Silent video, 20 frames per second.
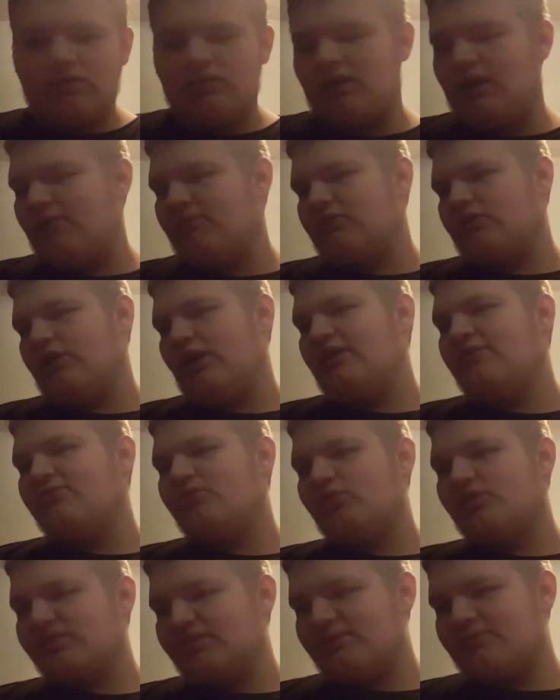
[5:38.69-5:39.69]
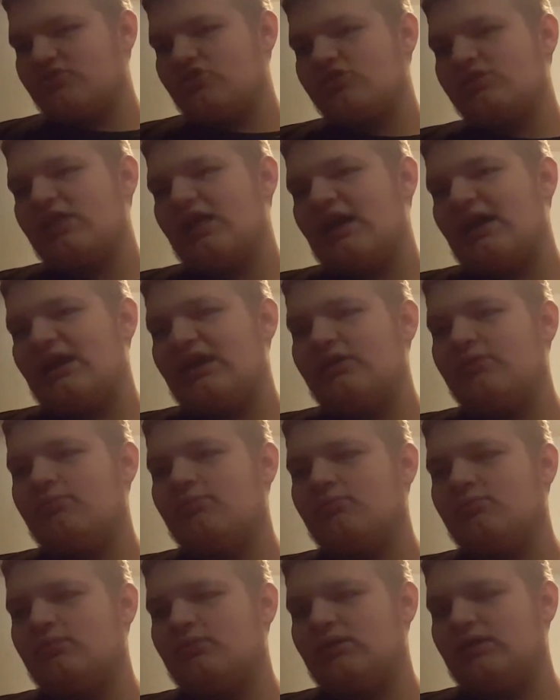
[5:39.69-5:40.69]
Have a great 4th of July.
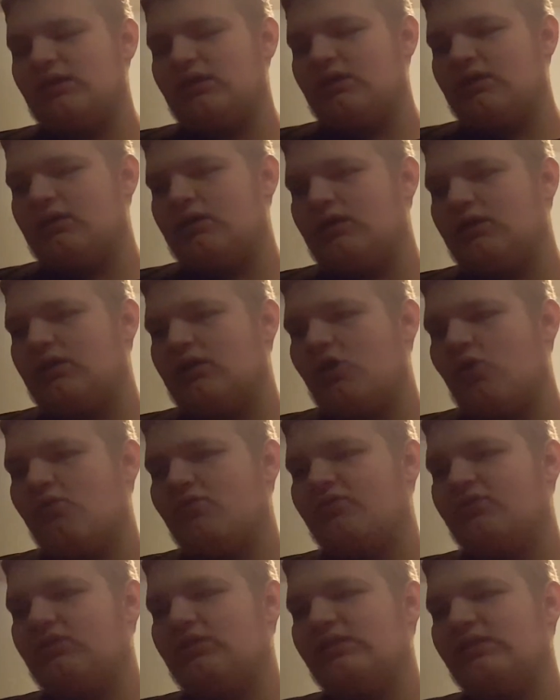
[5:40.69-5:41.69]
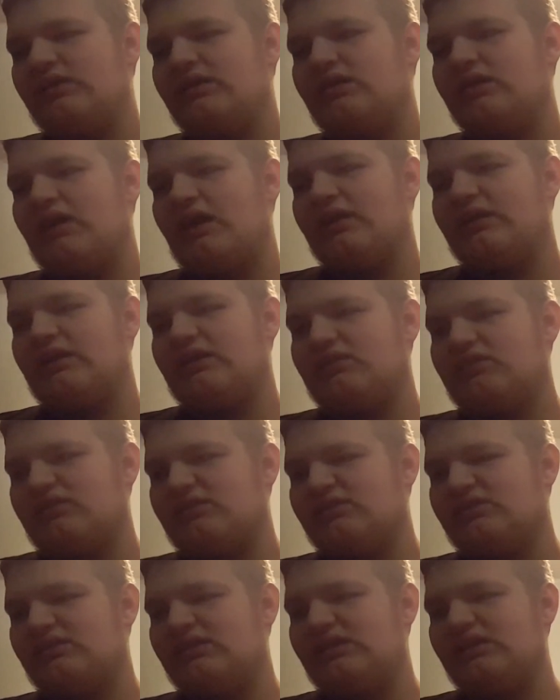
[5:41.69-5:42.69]
Hopefully I get
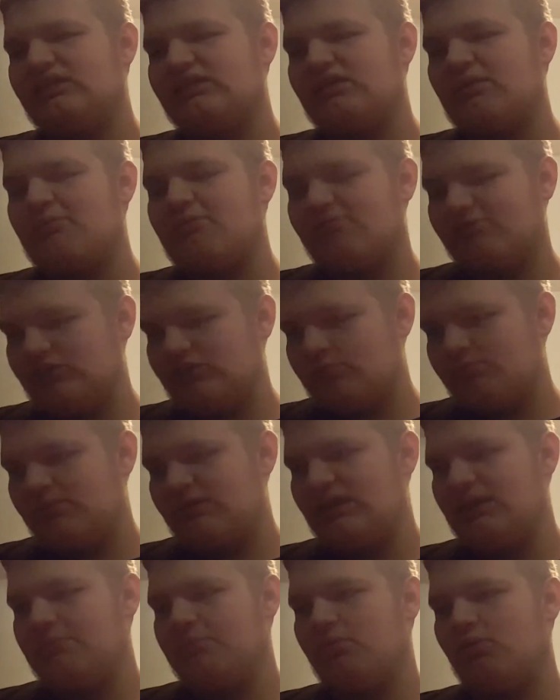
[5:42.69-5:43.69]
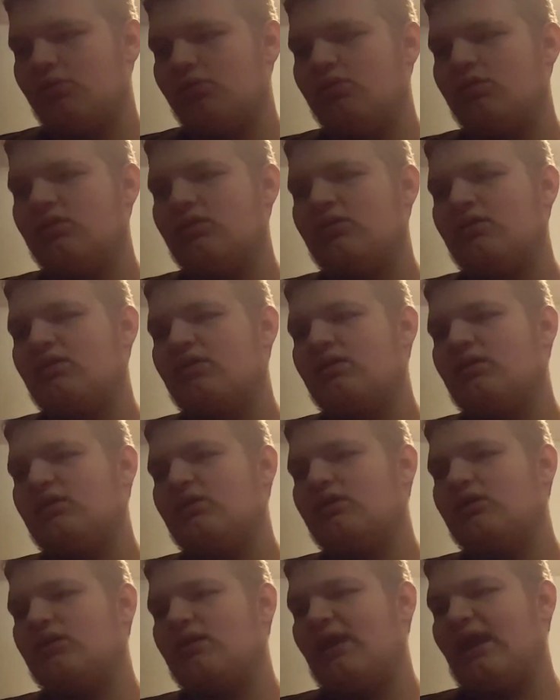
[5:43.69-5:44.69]
to see some of you people
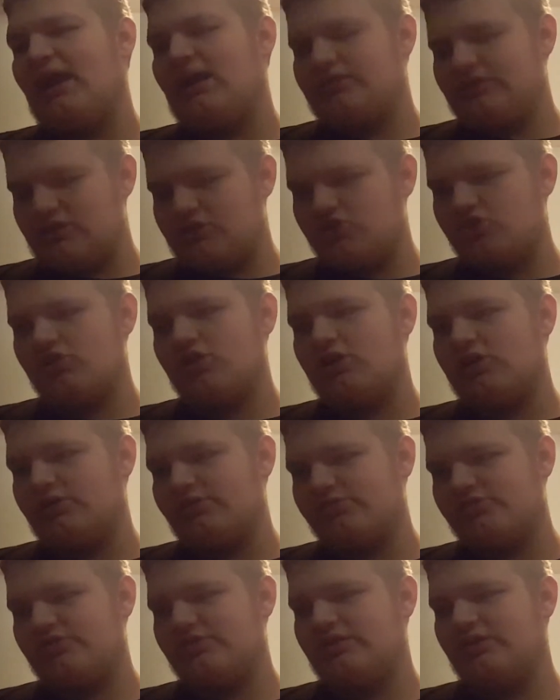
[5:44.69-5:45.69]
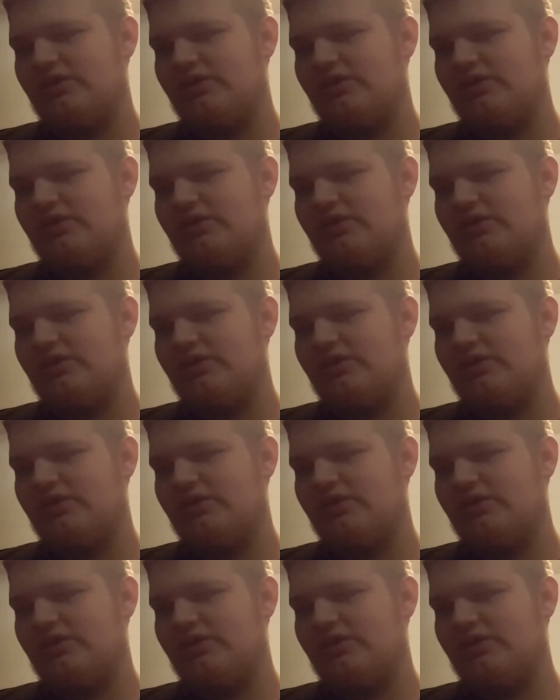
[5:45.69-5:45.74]
at the church.